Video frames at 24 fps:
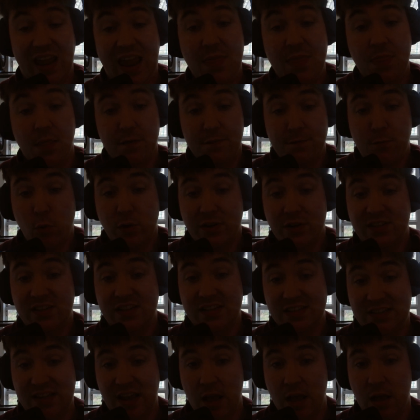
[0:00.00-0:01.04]
And the force
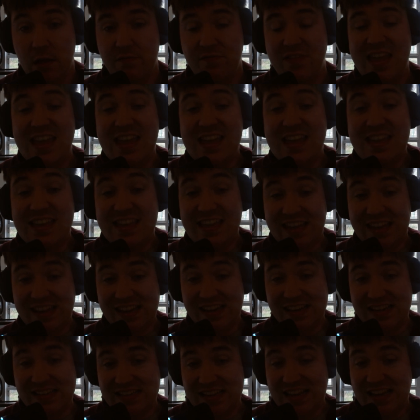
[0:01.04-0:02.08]
itself
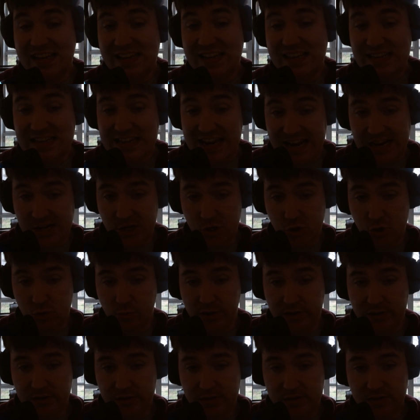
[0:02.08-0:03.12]
is
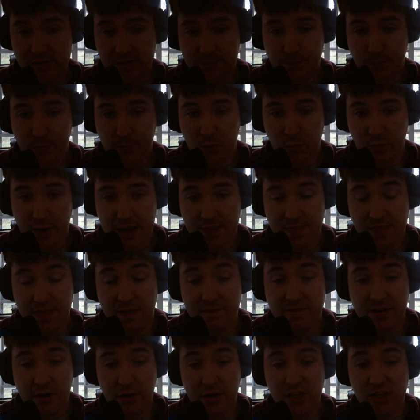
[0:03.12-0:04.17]
dangerous. Right? The
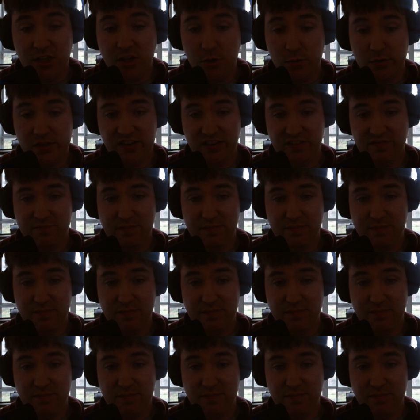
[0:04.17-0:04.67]
very use of